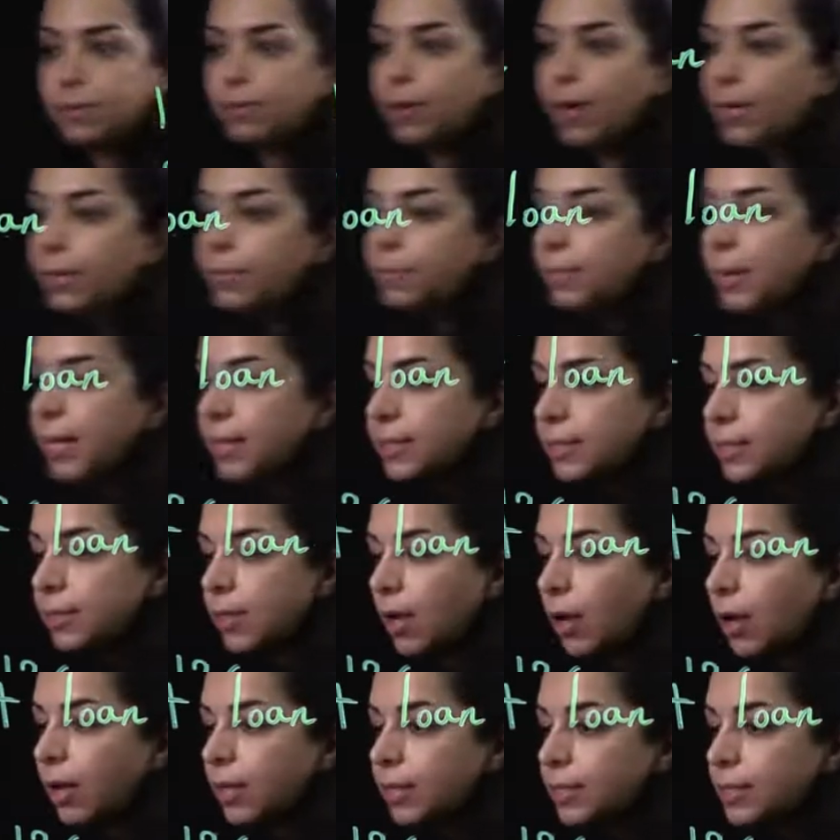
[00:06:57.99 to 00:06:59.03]
right, based
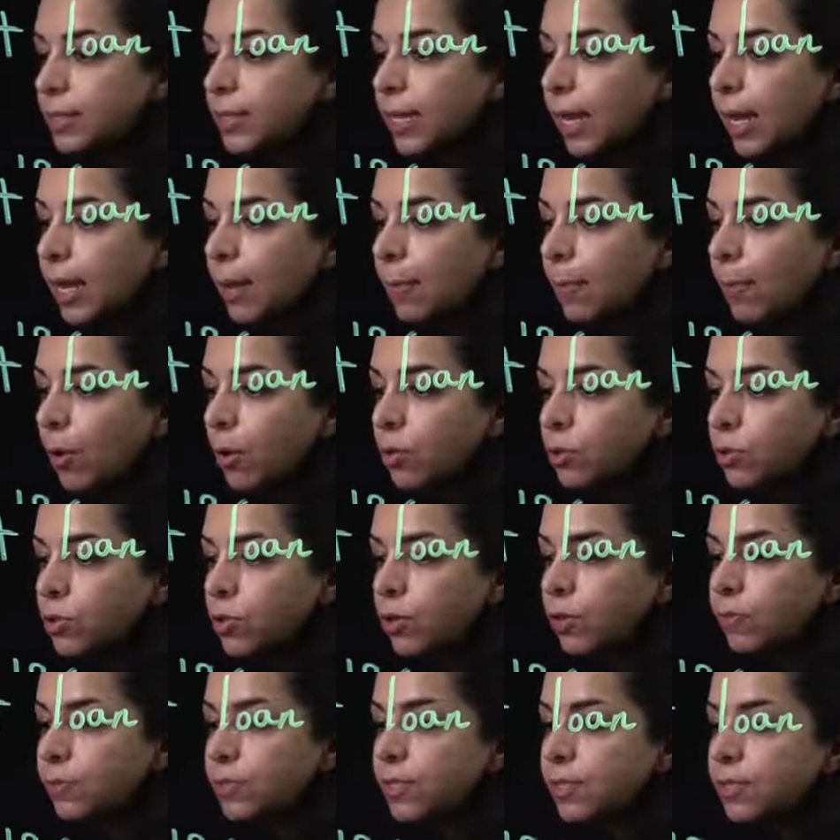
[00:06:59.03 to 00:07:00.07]
on the amount
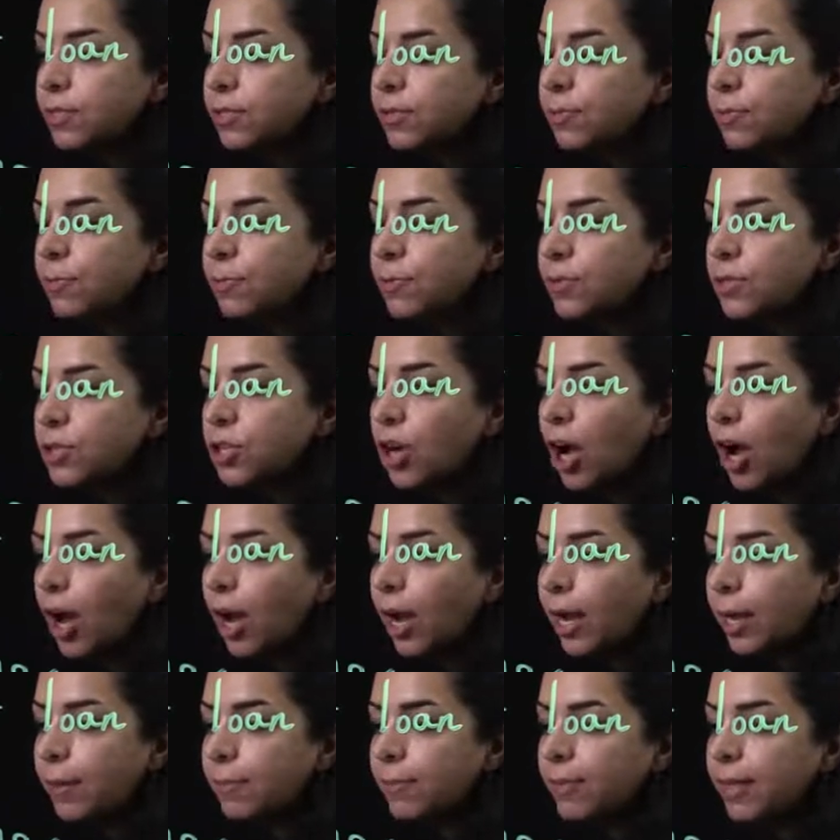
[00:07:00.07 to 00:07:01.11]
of the
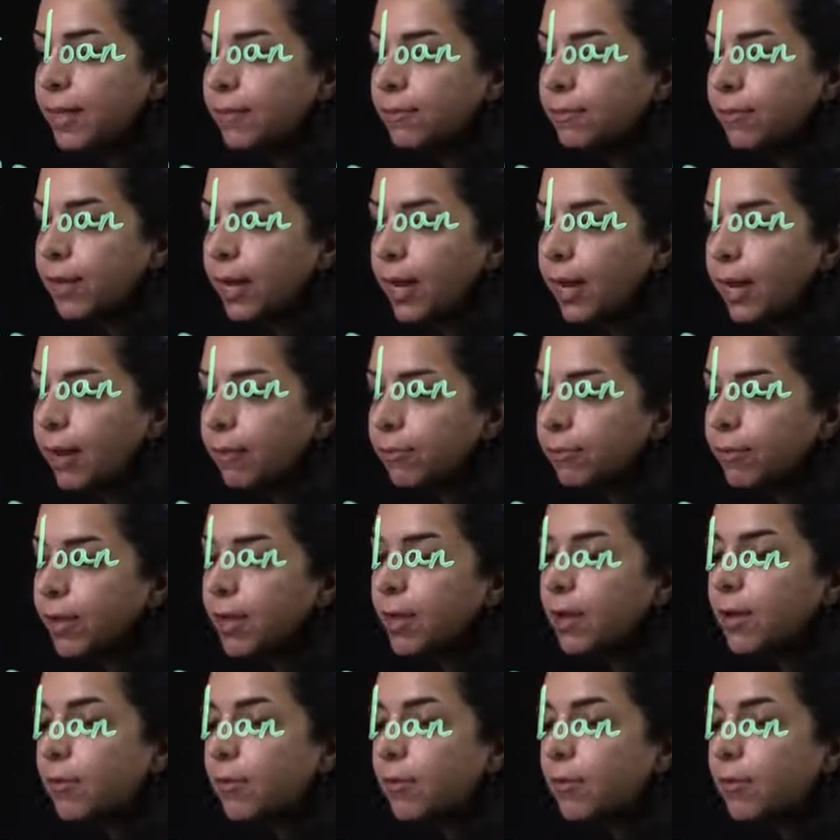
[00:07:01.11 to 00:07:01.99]
time that we have.